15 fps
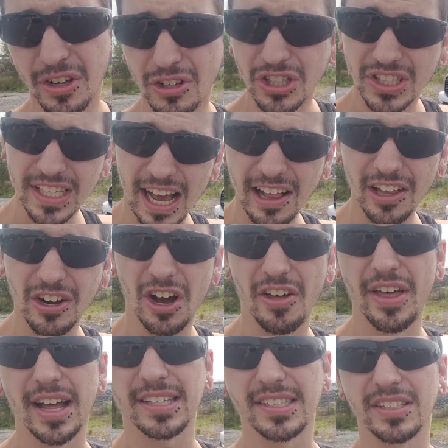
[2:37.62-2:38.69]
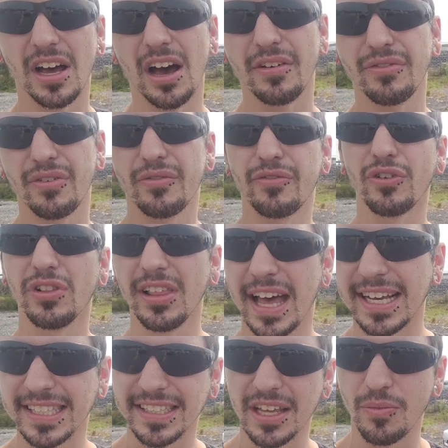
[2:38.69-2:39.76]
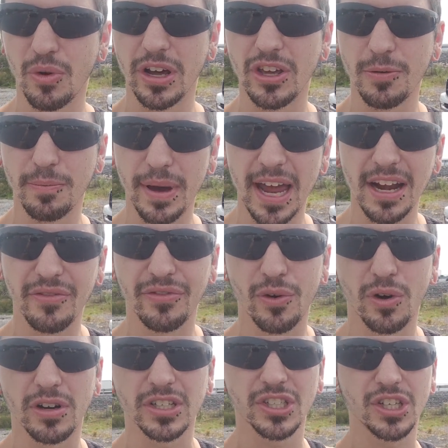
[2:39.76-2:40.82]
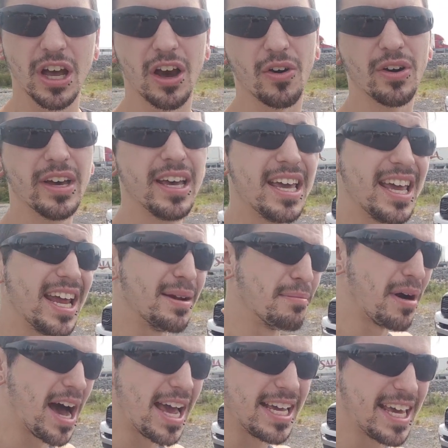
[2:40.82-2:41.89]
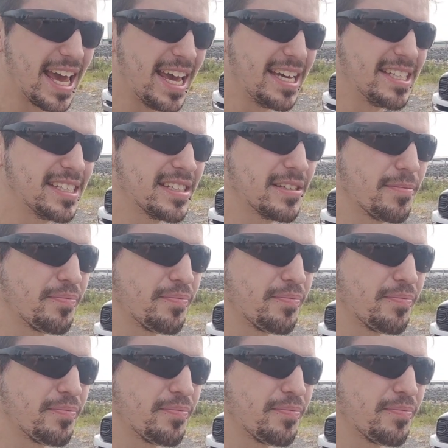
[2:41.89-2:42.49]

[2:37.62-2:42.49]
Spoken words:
you're selling all that stuff for less than what you paid for it. So, in my case,